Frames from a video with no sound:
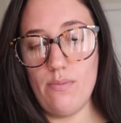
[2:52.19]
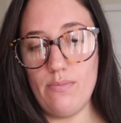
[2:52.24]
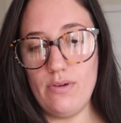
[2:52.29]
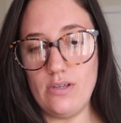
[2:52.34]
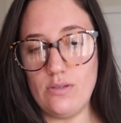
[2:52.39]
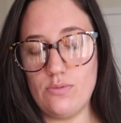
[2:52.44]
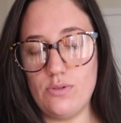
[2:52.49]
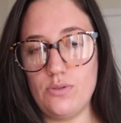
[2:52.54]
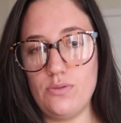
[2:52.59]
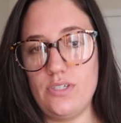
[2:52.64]

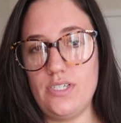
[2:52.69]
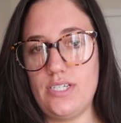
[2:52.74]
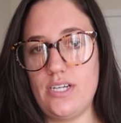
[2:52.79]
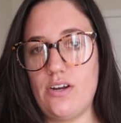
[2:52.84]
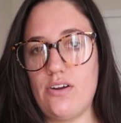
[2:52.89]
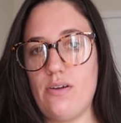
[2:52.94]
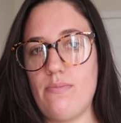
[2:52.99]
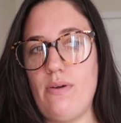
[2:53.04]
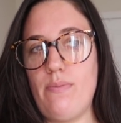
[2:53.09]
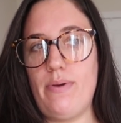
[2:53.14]
because we're doing
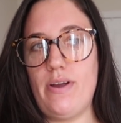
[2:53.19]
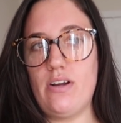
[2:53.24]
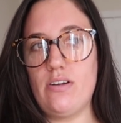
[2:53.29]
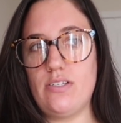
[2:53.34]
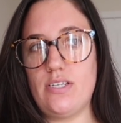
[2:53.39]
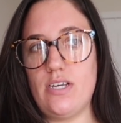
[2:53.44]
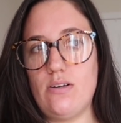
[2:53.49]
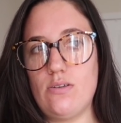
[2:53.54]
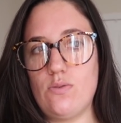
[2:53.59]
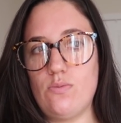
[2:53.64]
dinner at my
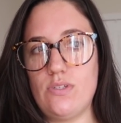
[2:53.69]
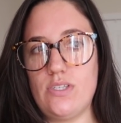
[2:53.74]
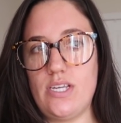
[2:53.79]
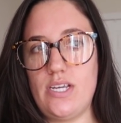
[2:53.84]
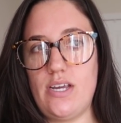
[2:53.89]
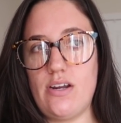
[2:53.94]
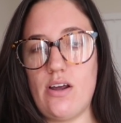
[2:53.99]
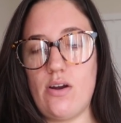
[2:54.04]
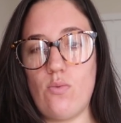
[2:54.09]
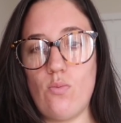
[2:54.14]
parents' house once I
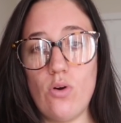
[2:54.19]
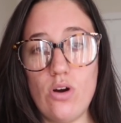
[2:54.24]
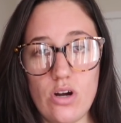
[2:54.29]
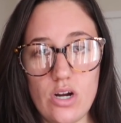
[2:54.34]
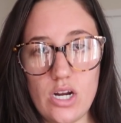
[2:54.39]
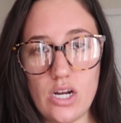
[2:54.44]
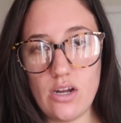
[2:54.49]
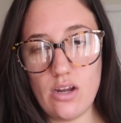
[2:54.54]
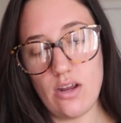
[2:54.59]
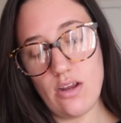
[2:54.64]
get out of
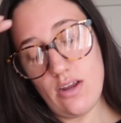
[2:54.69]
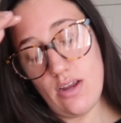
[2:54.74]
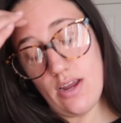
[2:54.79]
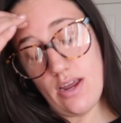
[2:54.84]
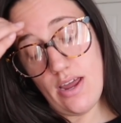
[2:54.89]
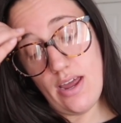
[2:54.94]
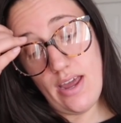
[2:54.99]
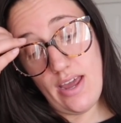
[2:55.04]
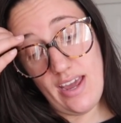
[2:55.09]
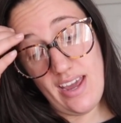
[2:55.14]
work.
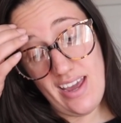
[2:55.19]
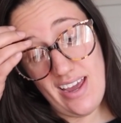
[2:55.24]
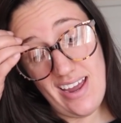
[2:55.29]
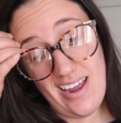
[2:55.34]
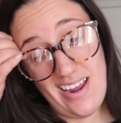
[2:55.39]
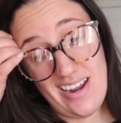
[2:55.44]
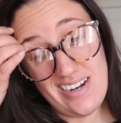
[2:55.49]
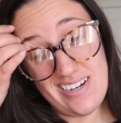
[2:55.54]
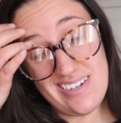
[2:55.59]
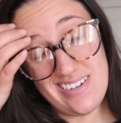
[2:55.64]

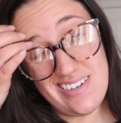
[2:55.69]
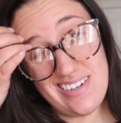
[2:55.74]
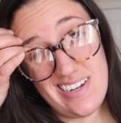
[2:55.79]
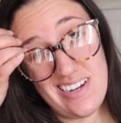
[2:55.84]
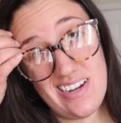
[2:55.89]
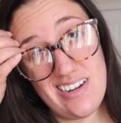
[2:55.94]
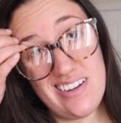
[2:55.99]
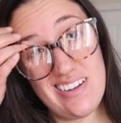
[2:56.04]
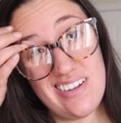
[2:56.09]
And